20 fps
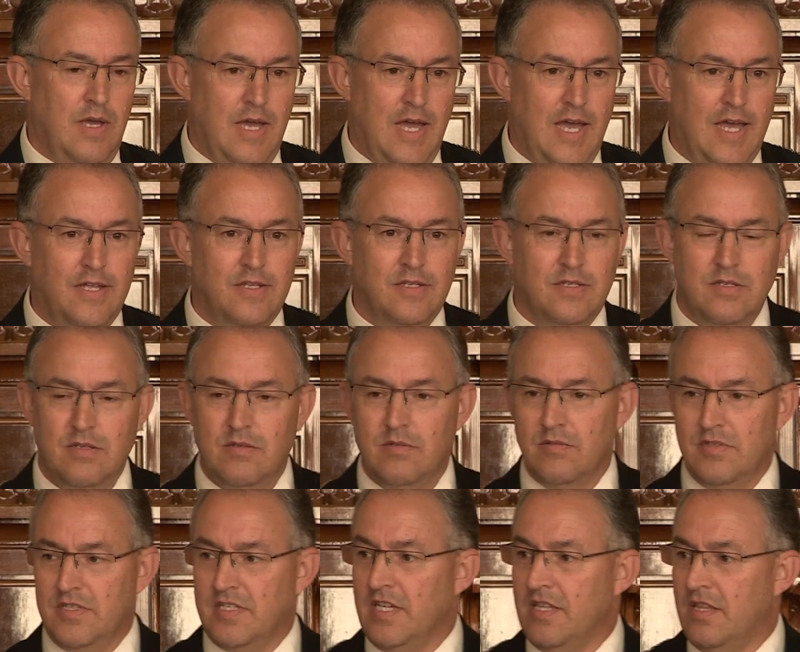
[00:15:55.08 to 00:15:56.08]
and
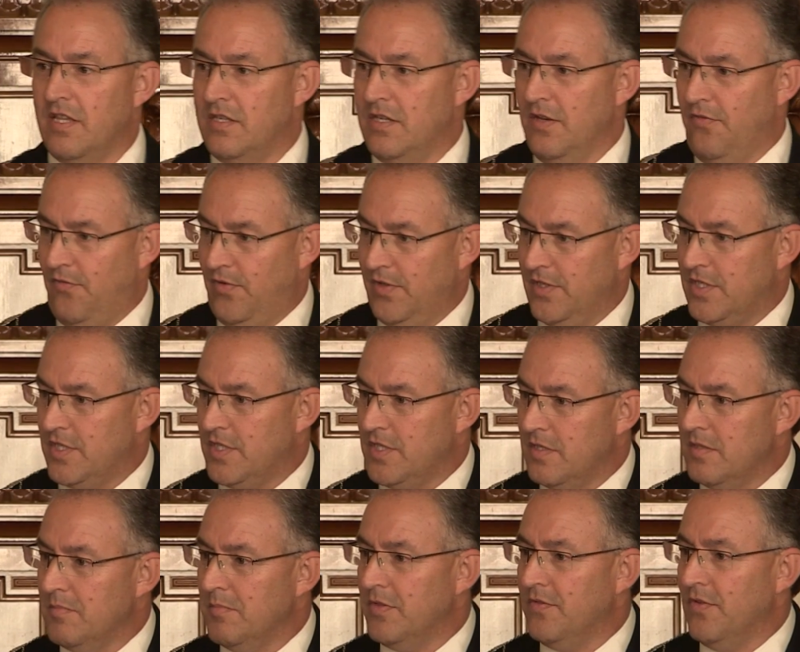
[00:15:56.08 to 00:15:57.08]
see the
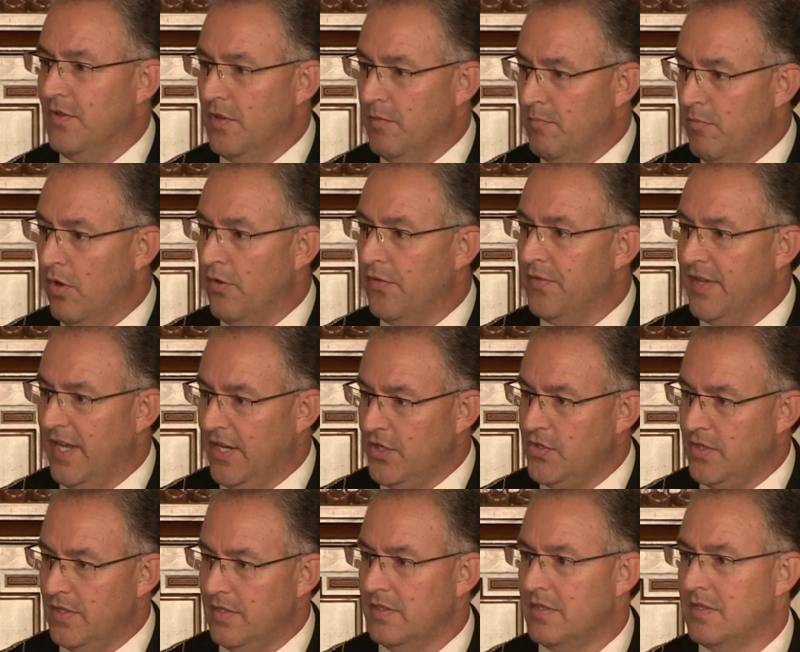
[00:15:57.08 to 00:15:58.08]
difference between the both
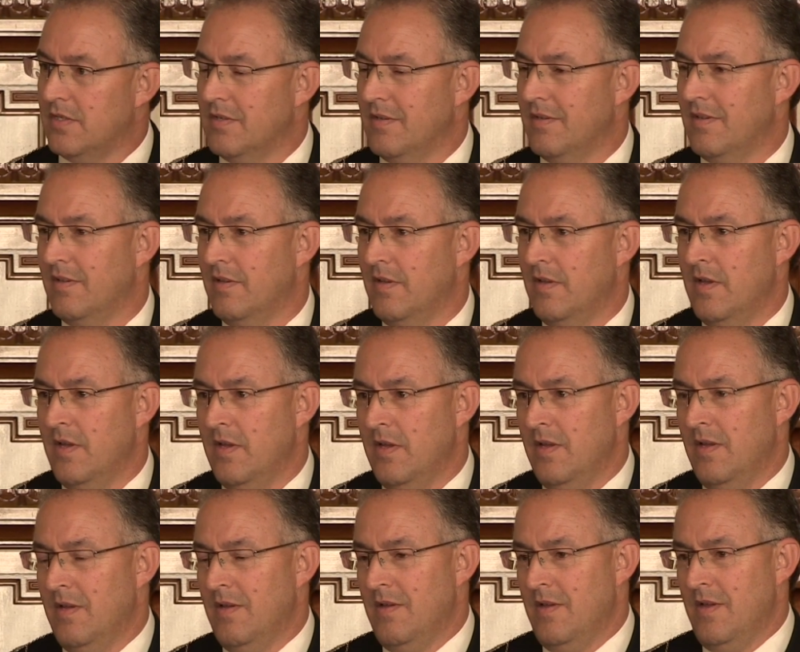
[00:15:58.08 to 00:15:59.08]
nations.
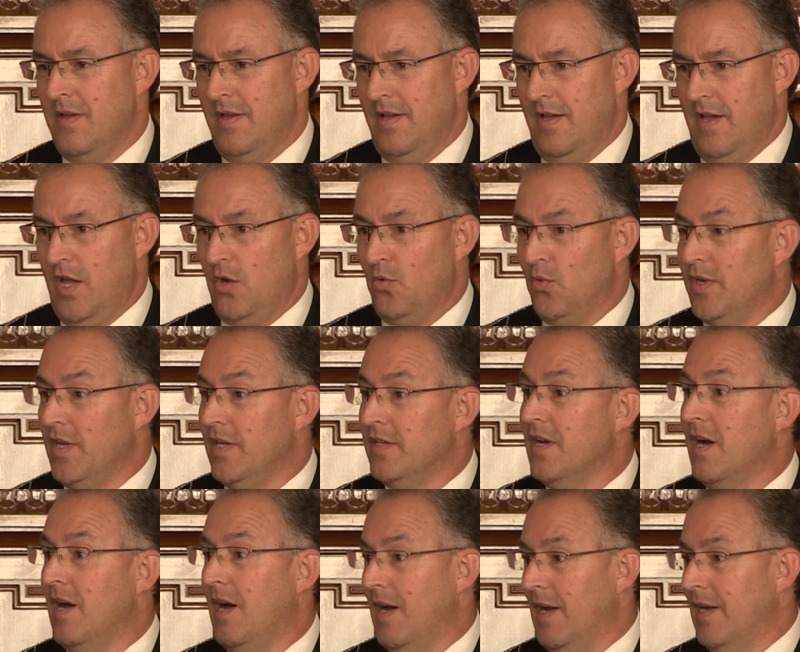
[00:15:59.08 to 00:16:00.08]
And when he
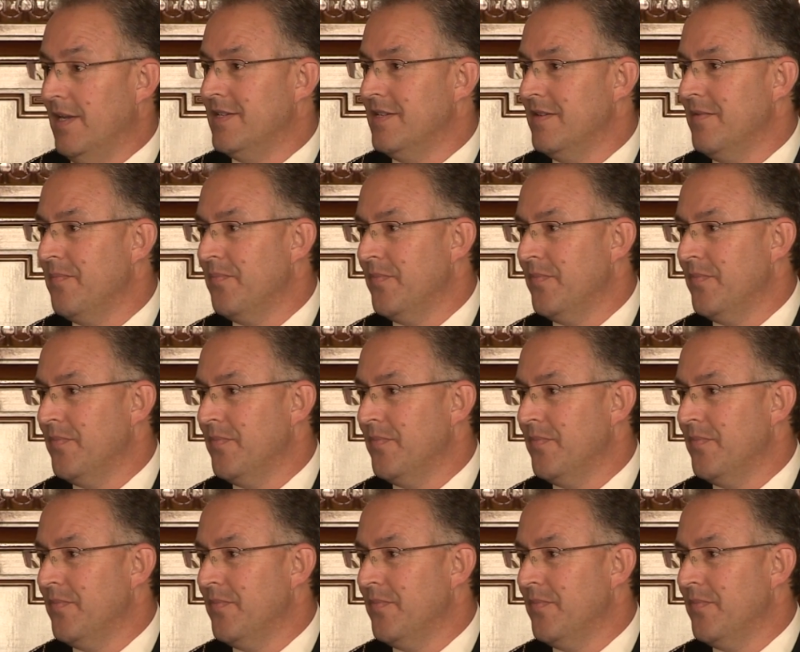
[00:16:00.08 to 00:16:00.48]
died,